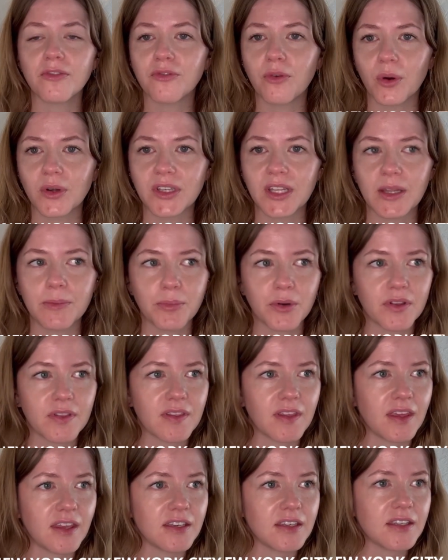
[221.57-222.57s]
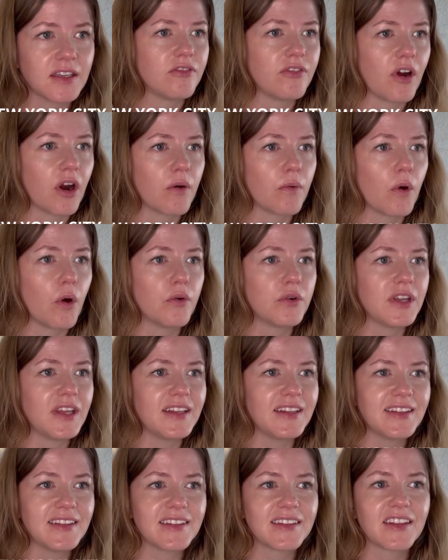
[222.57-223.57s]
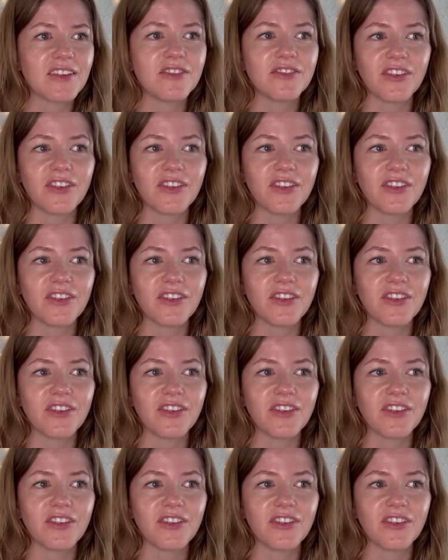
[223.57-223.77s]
14%, Varonis,